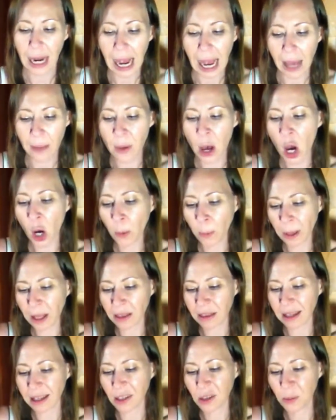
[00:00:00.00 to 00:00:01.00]
I'm hoping
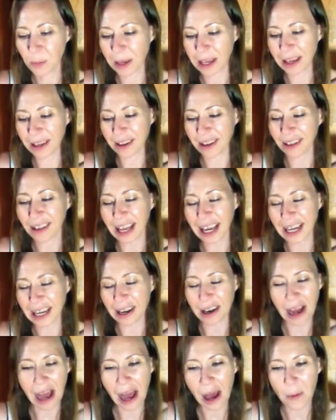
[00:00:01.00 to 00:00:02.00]
things begin to
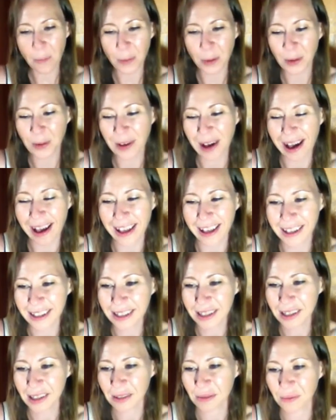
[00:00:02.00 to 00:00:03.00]
lighten up, you
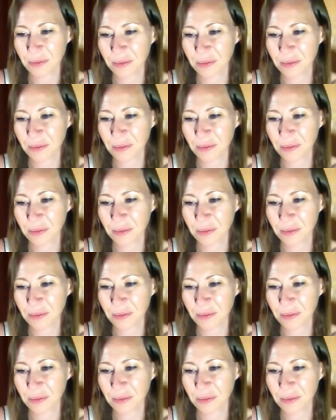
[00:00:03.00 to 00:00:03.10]
guys.